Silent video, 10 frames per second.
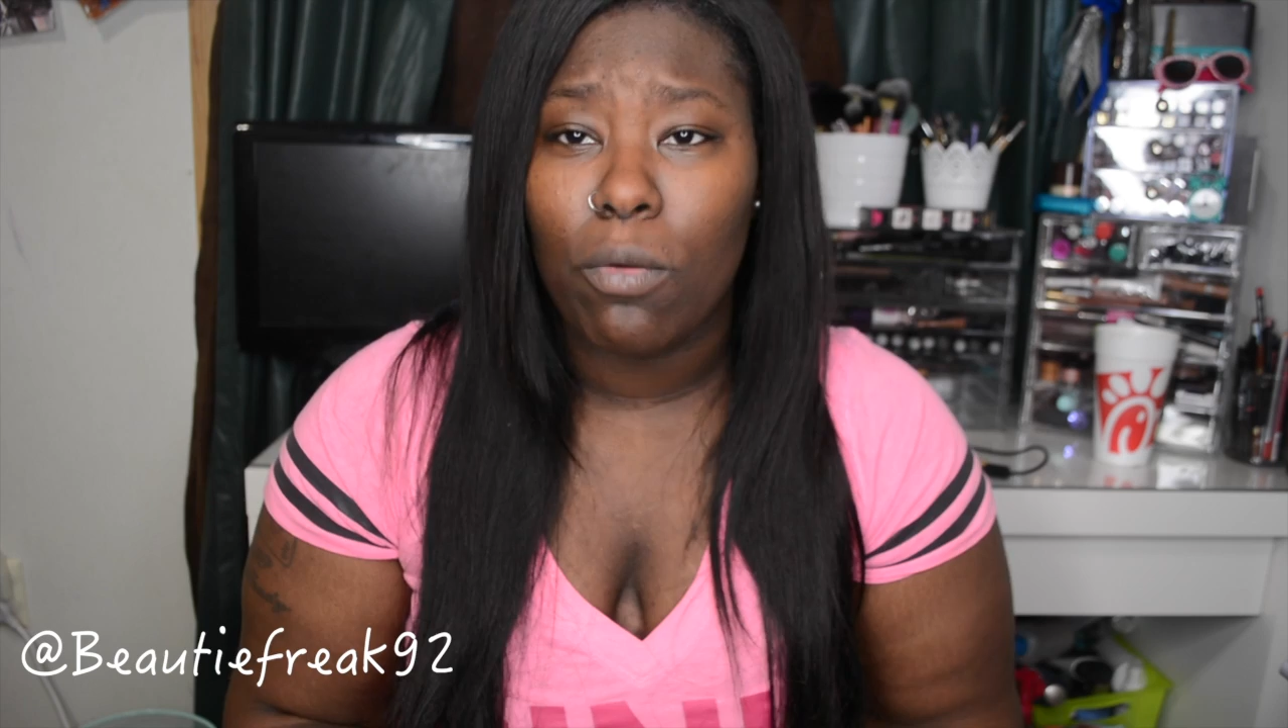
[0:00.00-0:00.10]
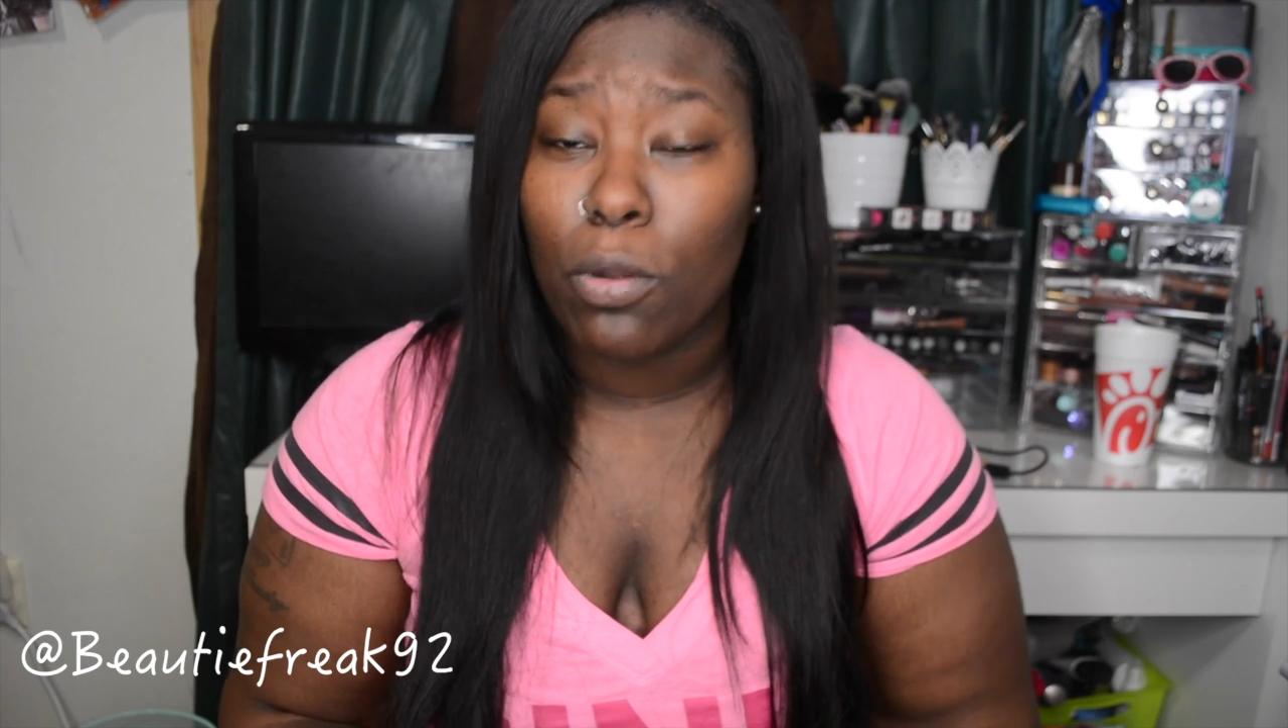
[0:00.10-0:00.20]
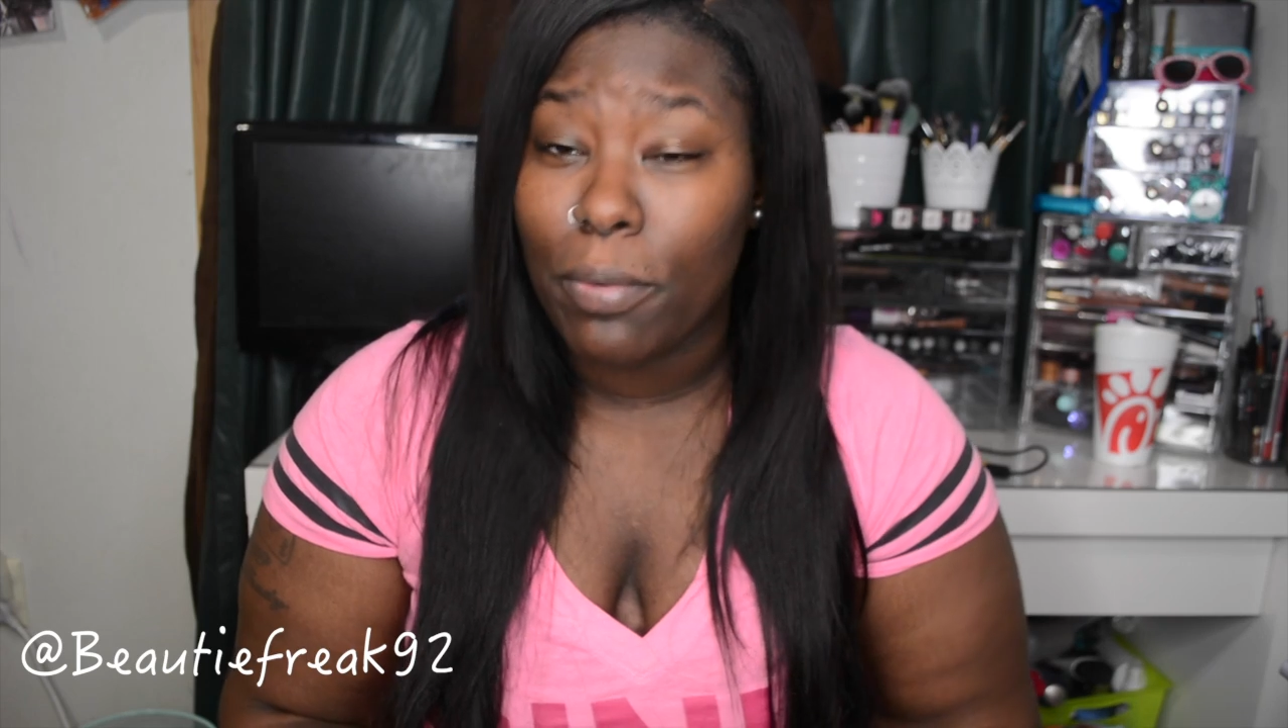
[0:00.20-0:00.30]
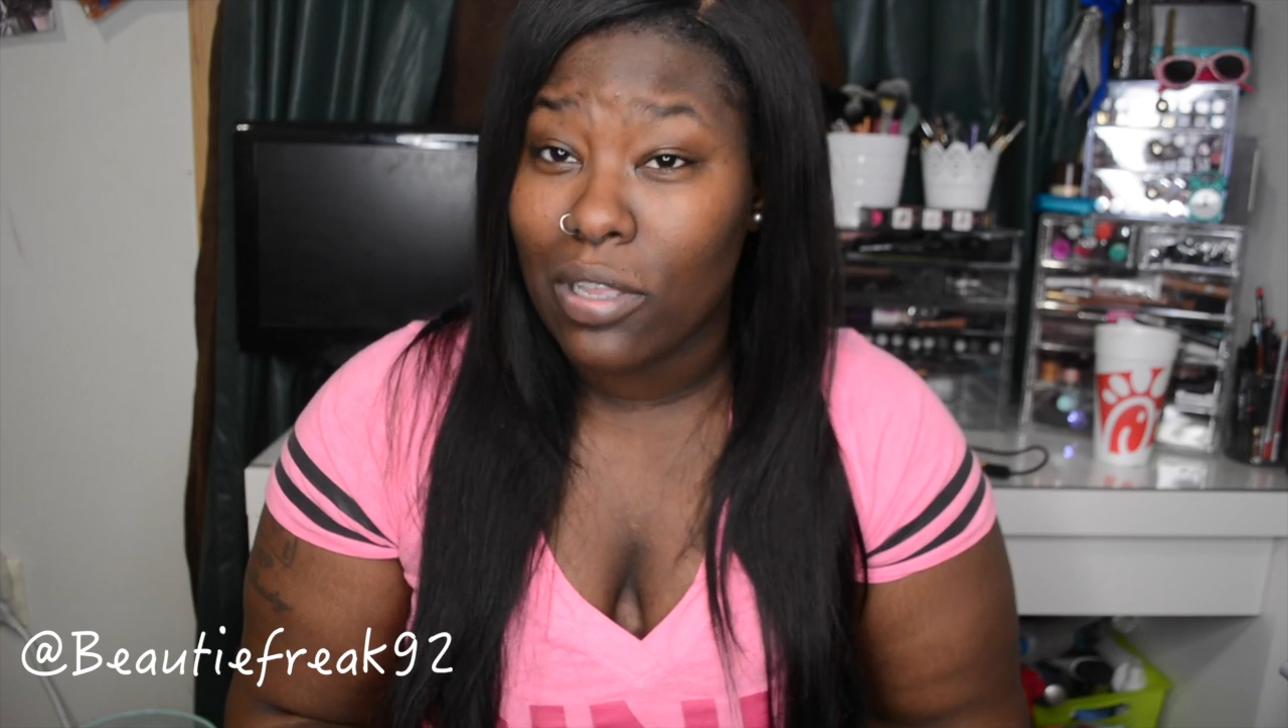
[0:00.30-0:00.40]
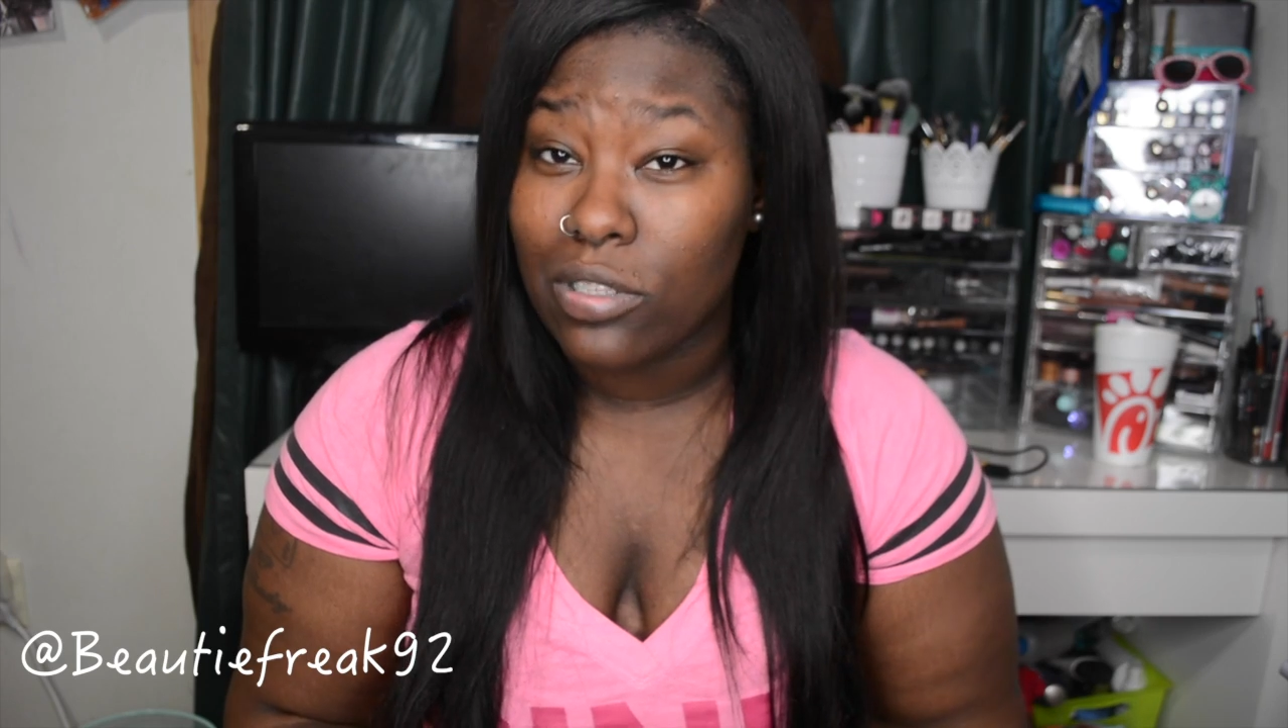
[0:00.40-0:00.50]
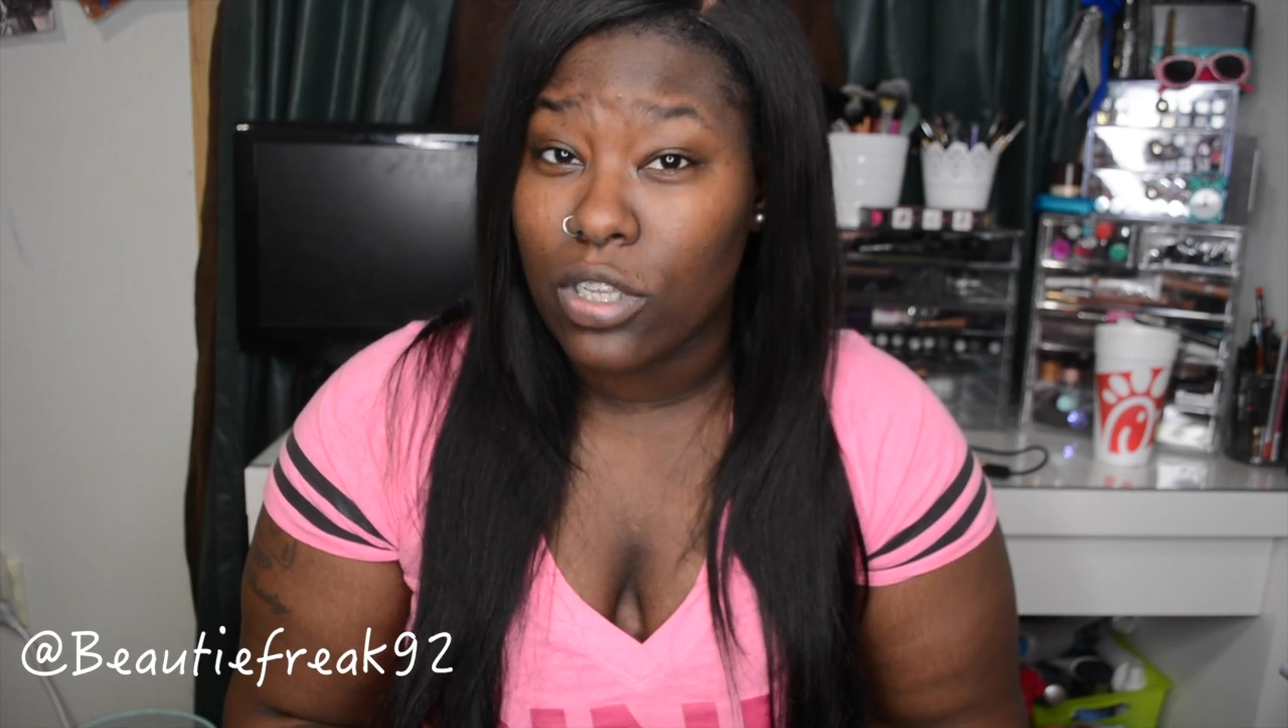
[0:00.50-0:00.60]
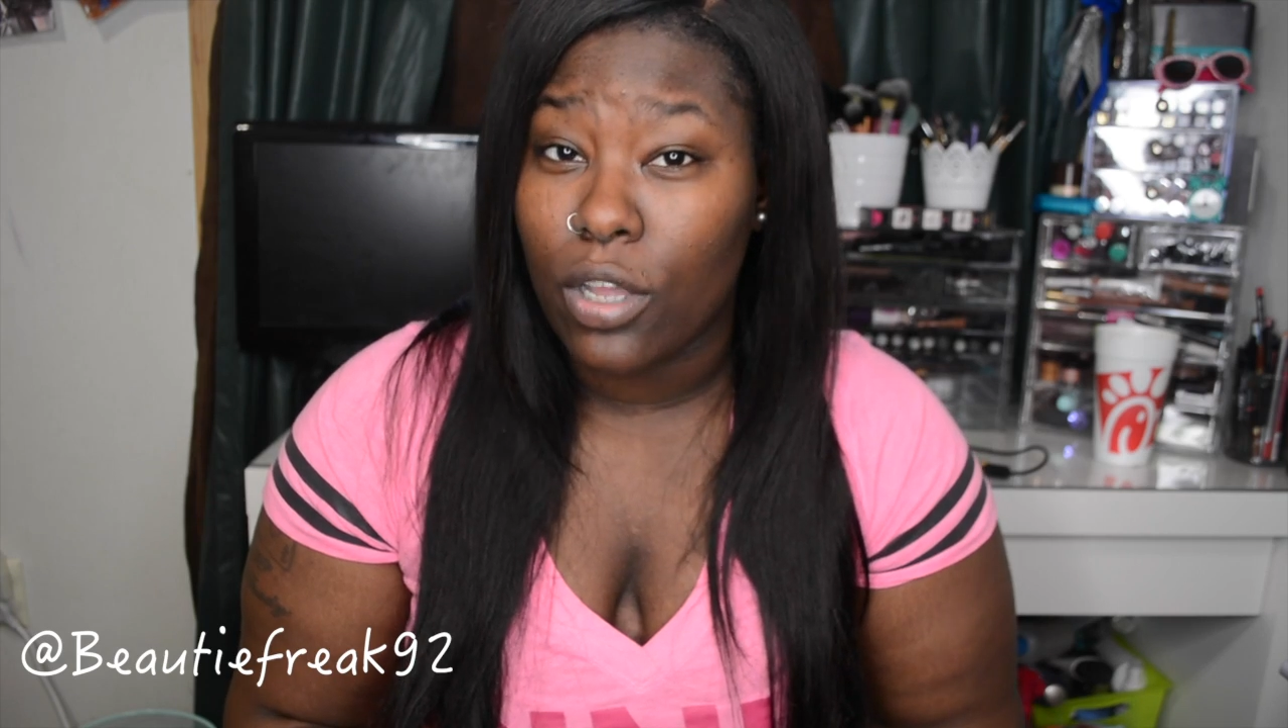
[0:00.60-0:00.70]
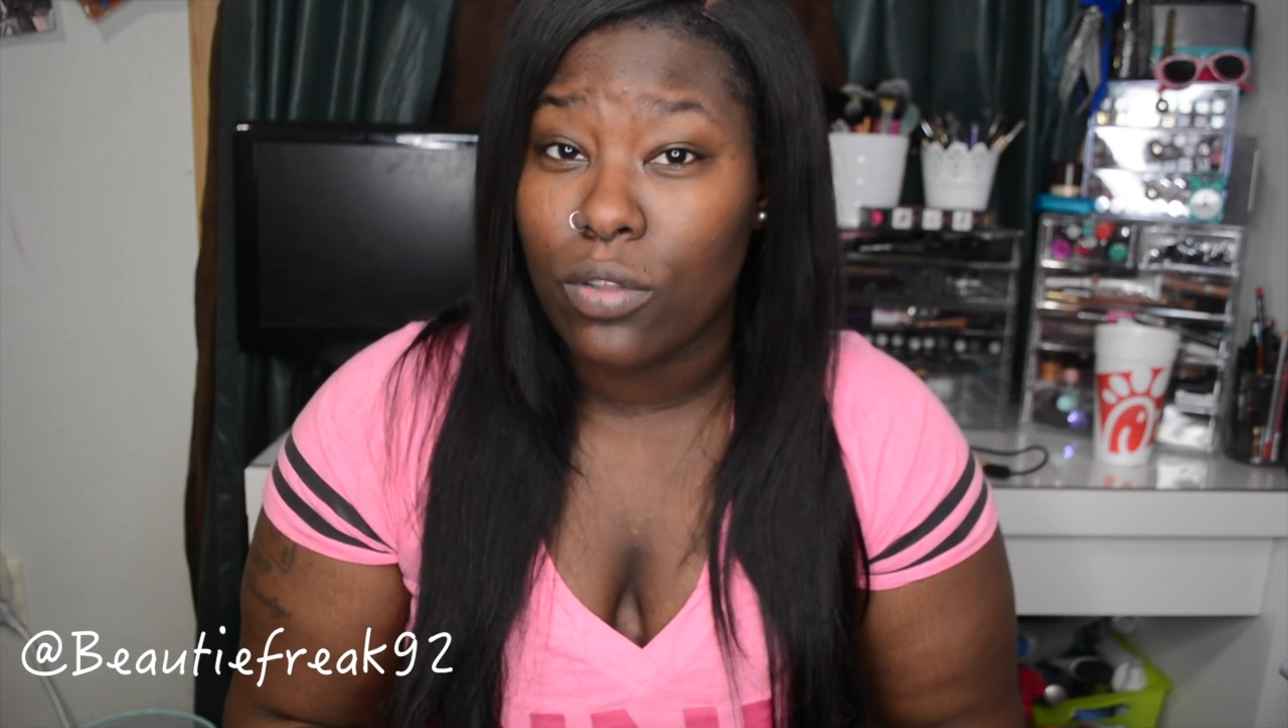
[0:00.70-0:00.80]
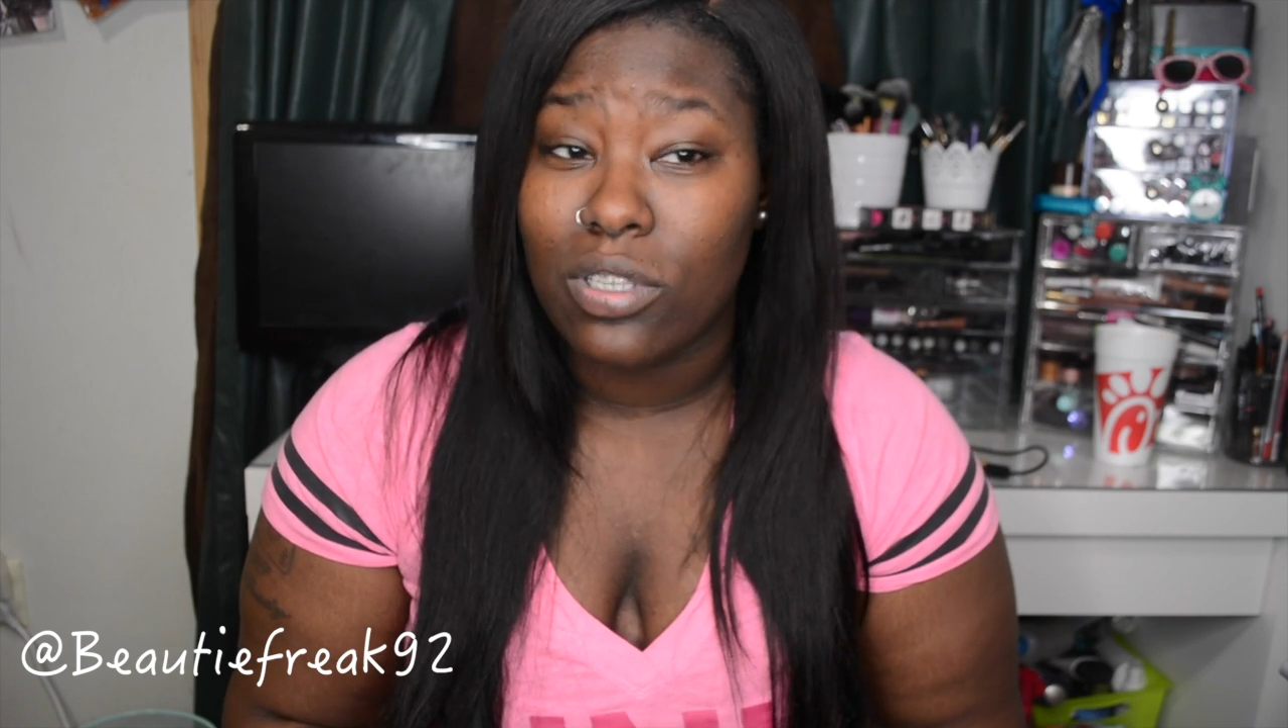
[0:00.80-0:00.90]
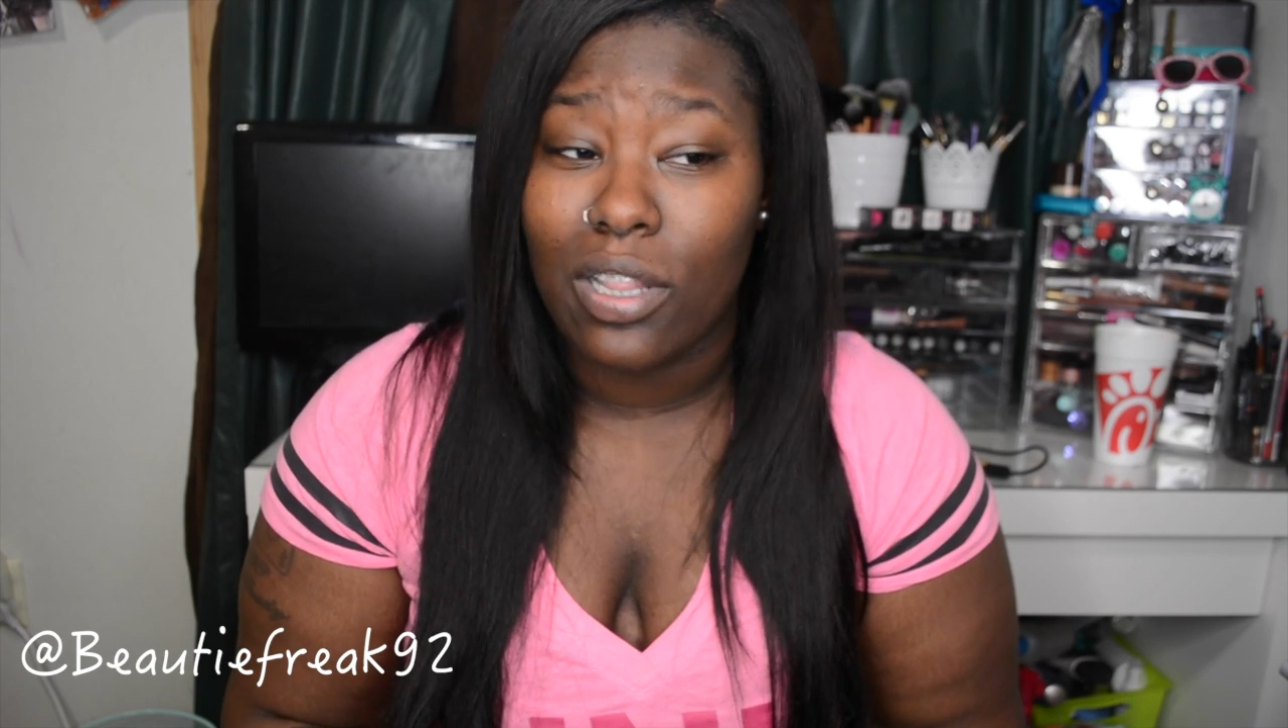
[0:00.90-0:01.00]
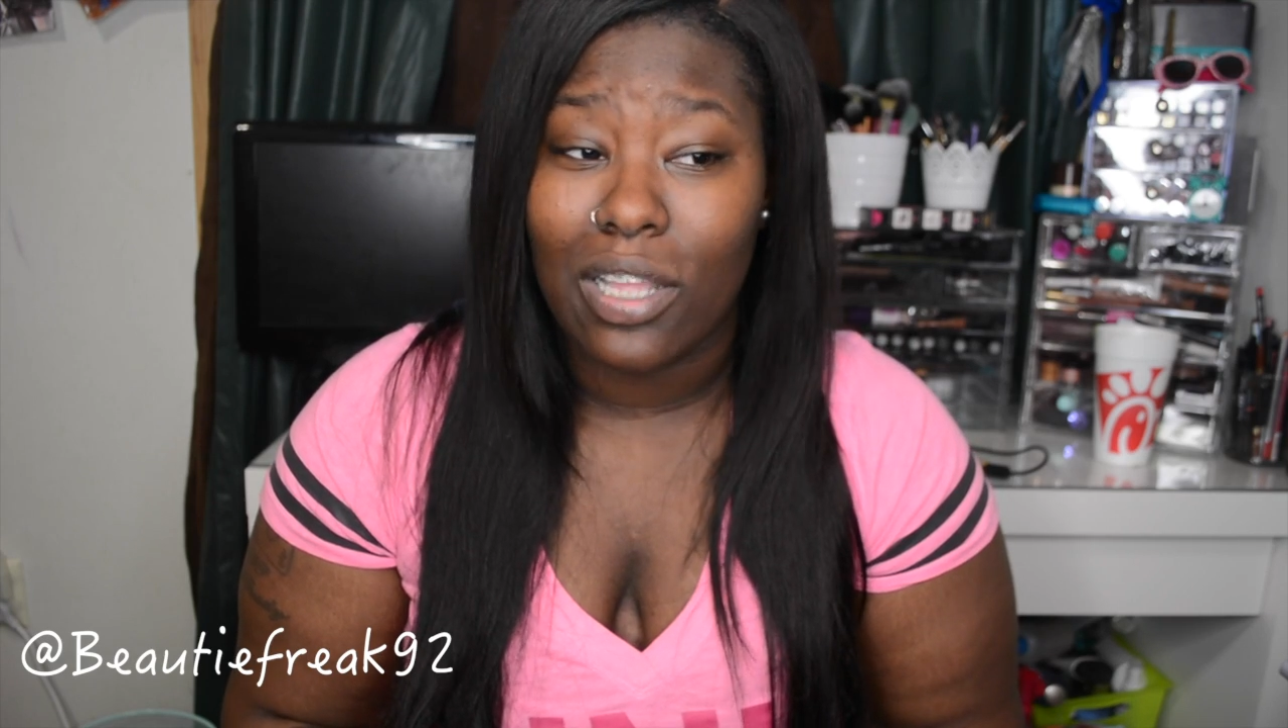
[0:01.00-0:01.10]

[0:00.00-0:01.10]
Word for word: more pounds to go to